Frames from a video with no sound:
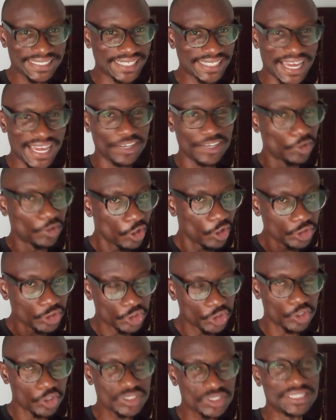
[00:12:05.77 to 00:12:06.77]
and not
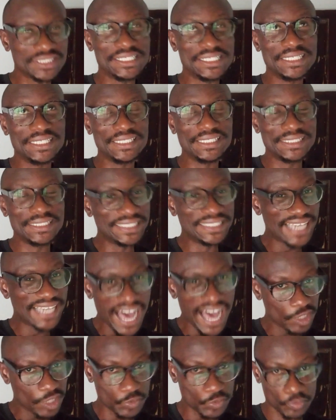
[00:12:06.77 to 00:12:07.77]
just the
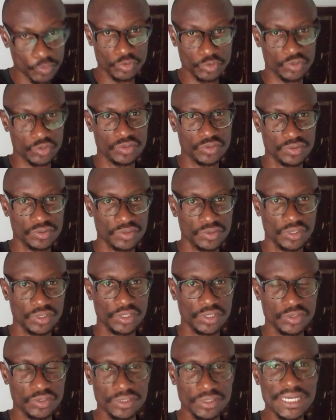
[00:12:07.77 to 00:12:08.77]
outputs.
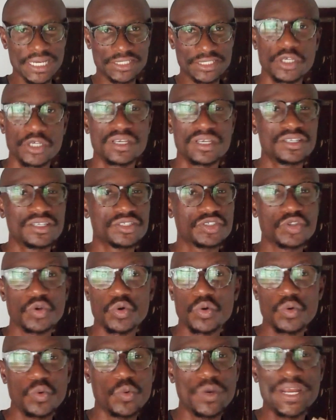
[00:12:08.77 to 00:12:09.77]
You get?
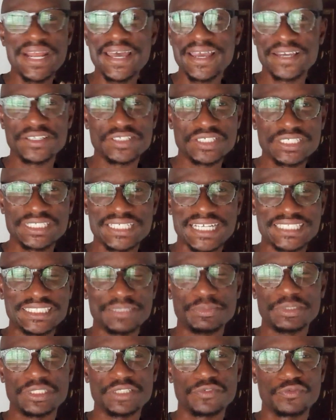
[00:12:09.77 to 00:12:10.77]
So whether you're using
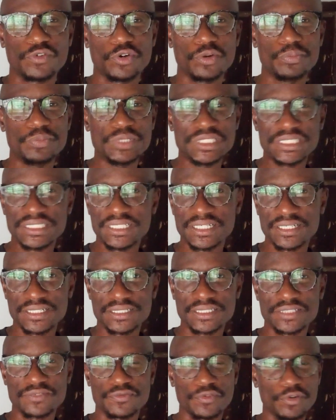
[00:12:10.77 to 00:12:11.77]
ChatGPT for
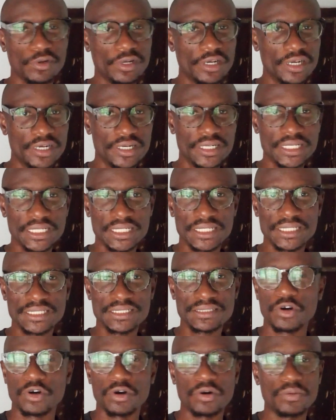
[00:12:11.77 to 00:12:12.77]
business, for learning,
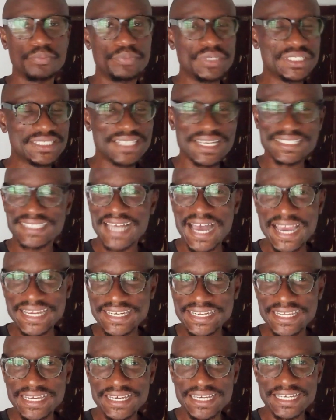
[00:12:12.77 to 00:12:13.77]
for business
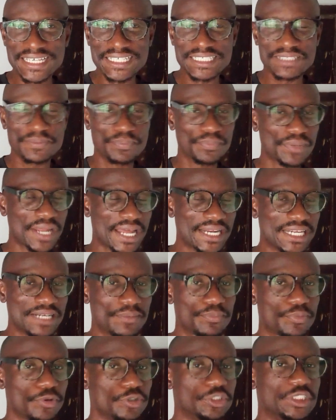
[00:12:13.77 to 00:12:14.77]
ideas,
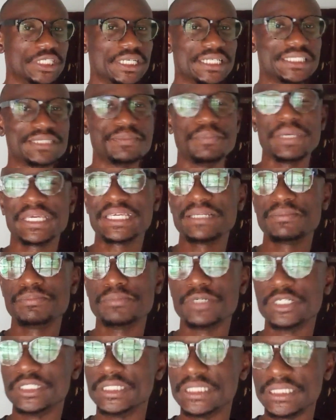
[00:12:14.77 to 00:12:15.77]
planning projects, making
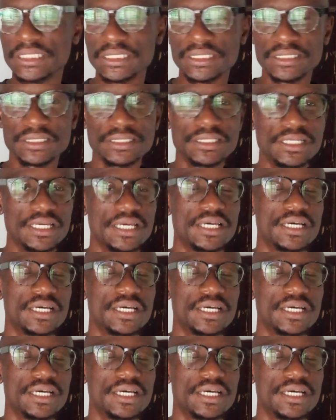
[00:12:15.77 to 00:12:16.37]
money,